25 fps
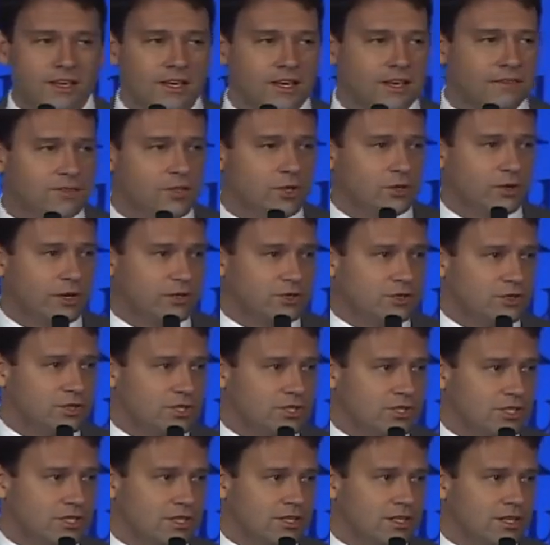If you're
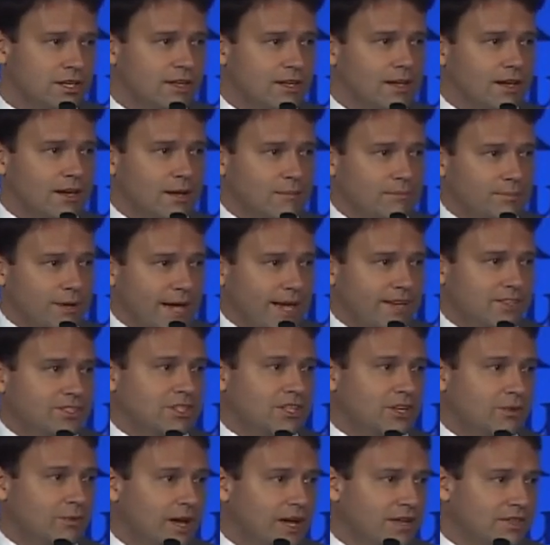interested, I'm
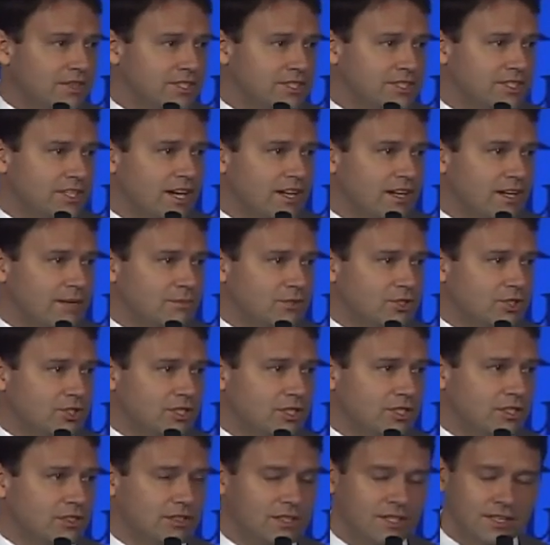passing around a sign-up
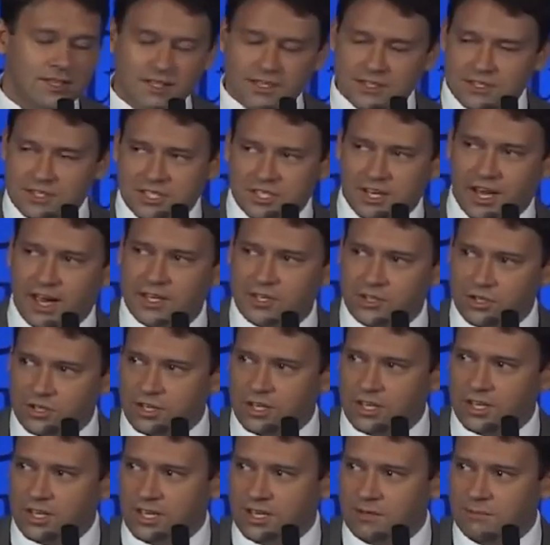sheet. Sign your
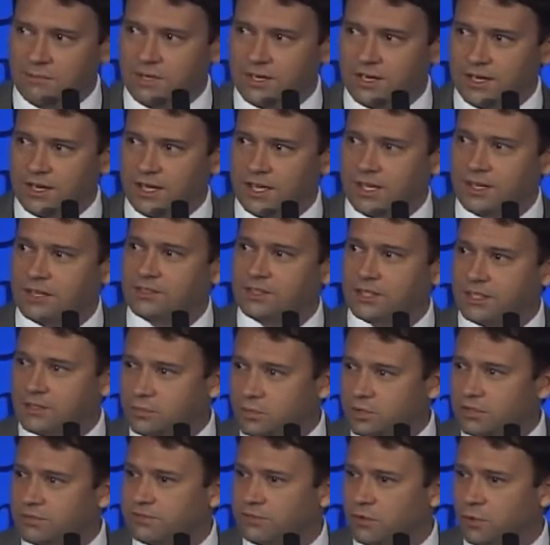name, and then
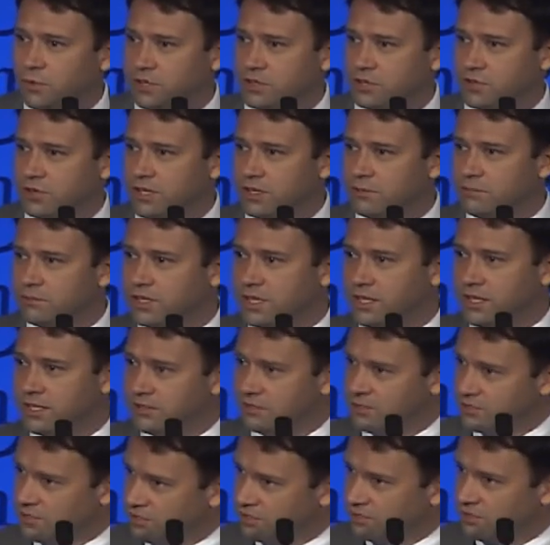when fourth grade
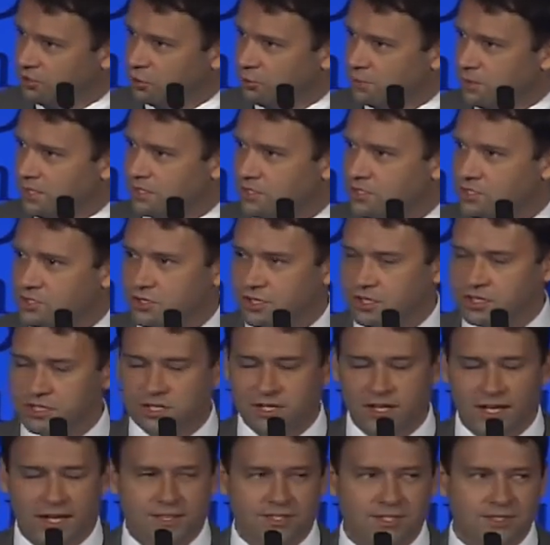begins, you'll be in the
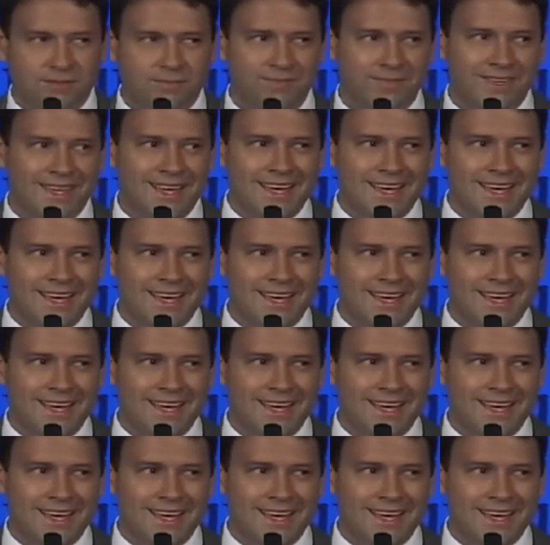strings class.